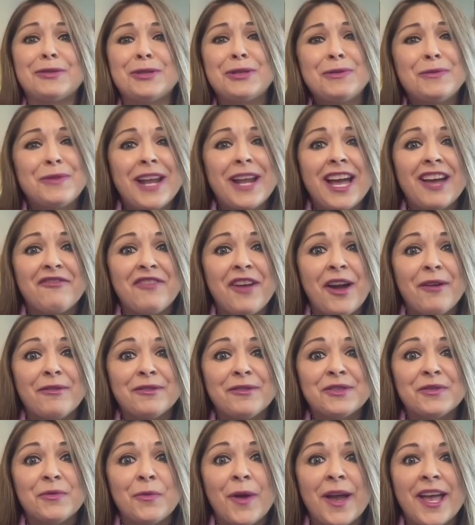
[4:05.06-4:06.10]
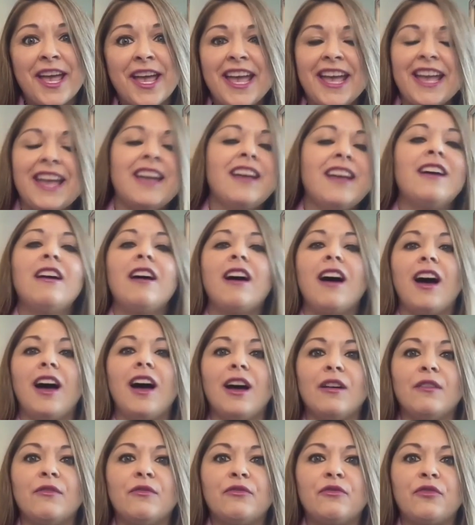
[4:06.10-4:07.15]
two and a half hours away
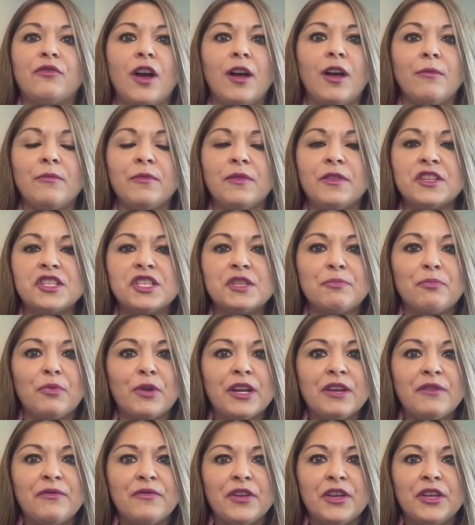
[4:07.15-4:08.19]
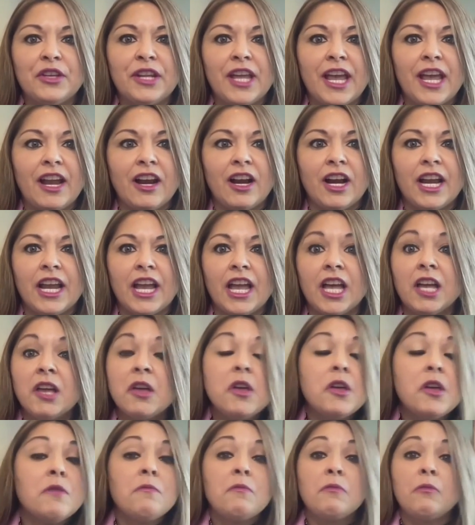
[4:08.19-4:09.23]
uh, from the Springfield area.
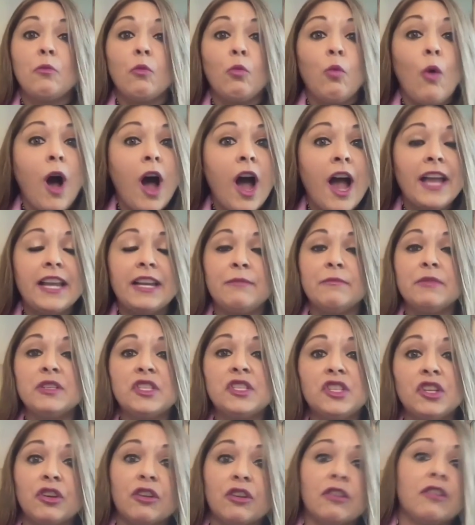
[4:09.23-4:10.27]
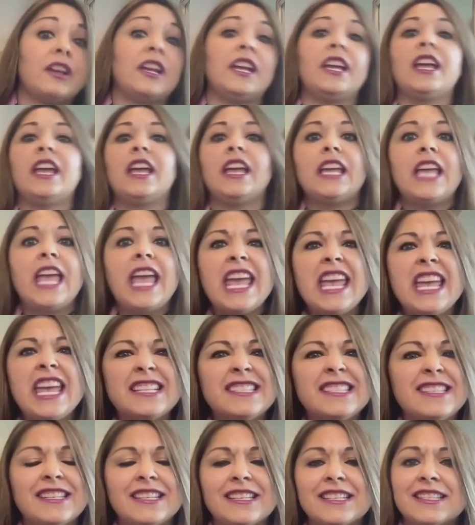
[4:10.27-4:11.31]
Wine, Missouri,
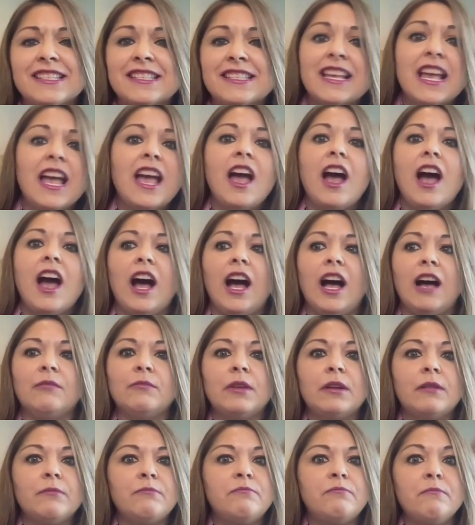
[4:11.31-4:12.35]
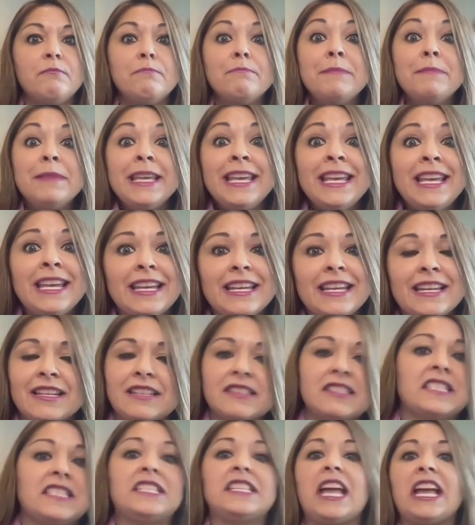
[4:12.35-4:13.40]
Kansas. Mm-hmm. Um, need
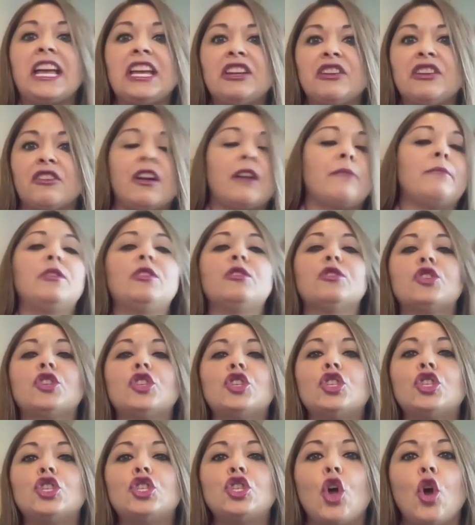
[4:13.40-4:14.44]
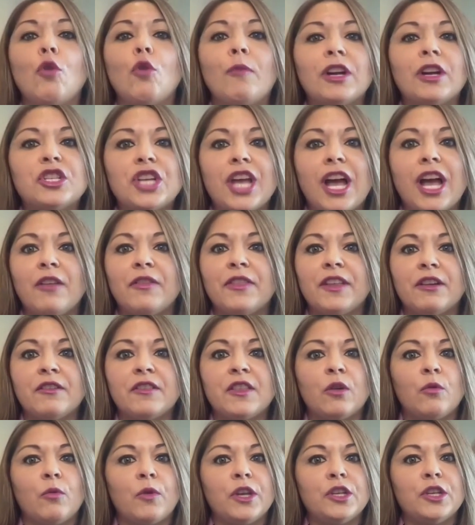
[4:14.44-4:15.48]
cider. I mean, there's so much out there
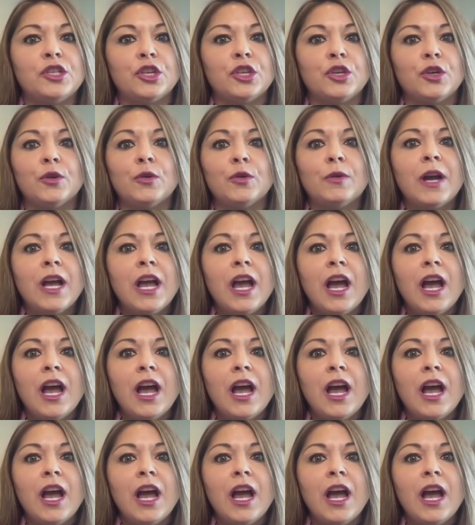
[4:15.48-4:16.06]
that we do.